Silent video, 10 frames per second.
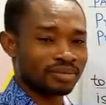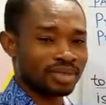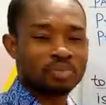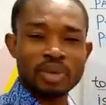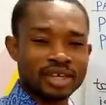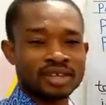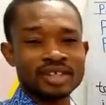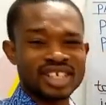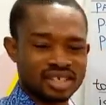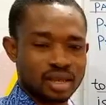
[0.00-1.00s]
depending
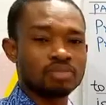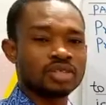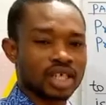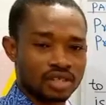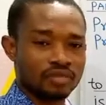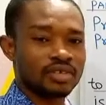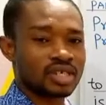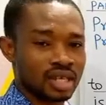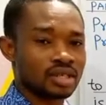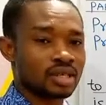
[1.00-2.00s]
on the subject of the
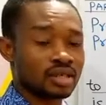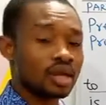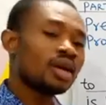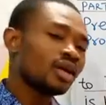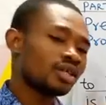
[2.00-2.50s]
sentence.